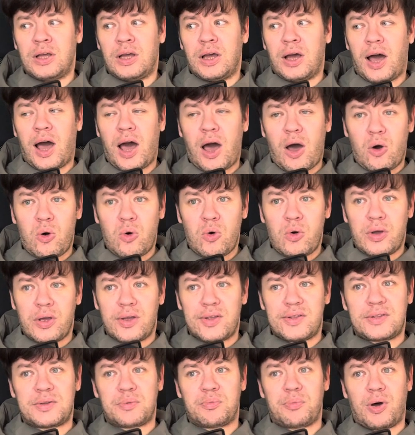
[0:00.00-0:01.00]
how,
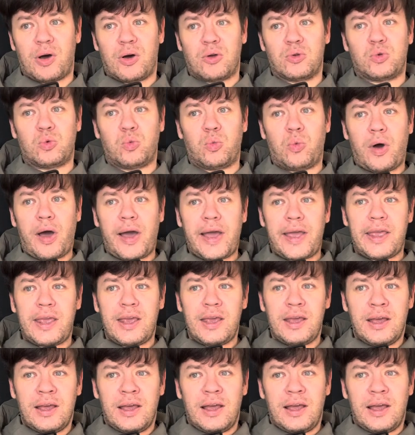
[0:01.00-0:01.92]
it's about why,